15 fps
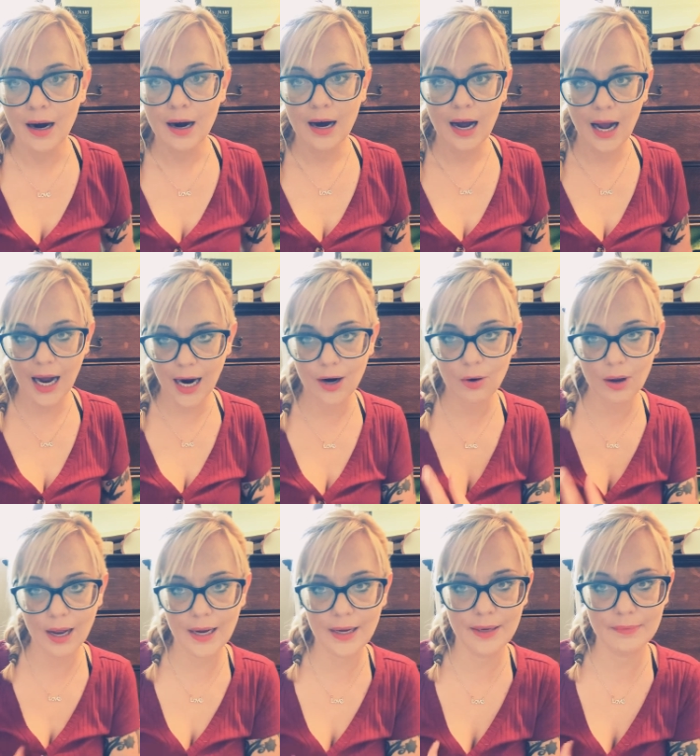how
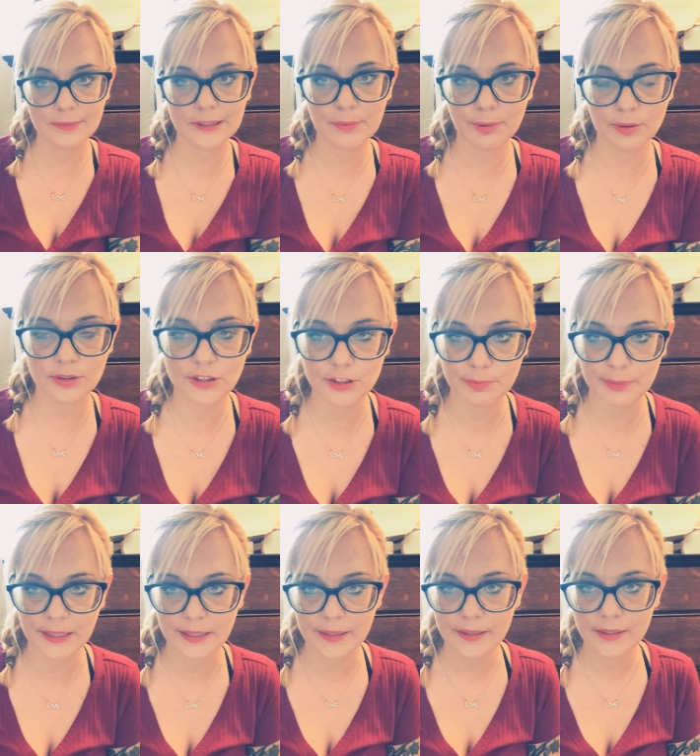I am supposed to be.
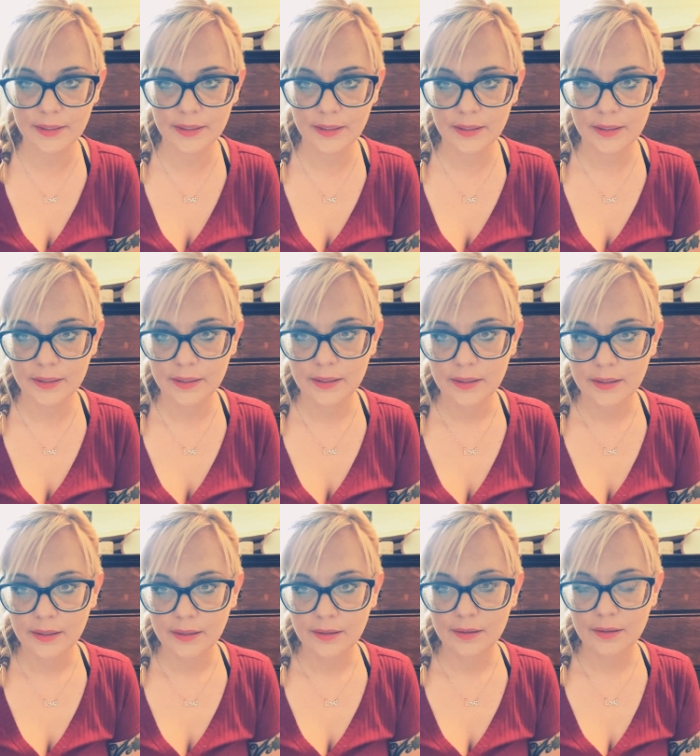
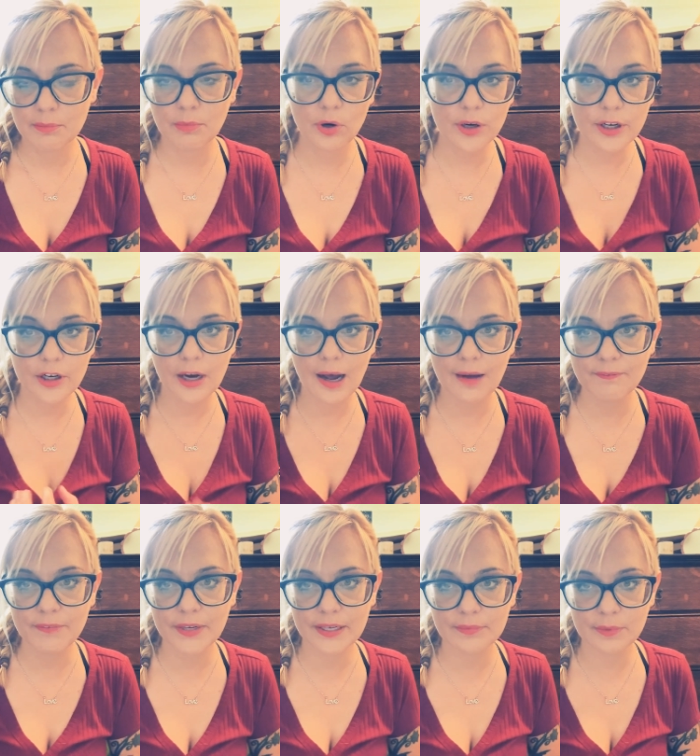The more you're
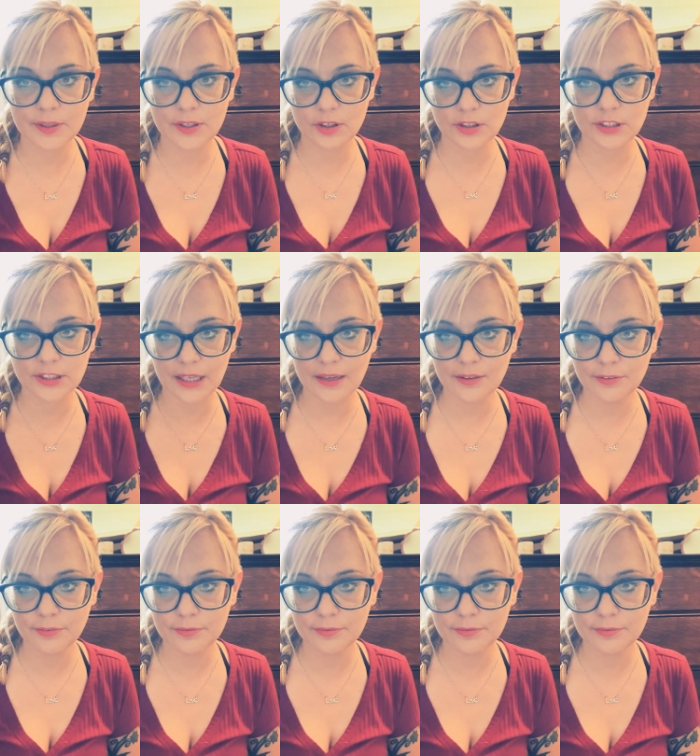confident with yourself,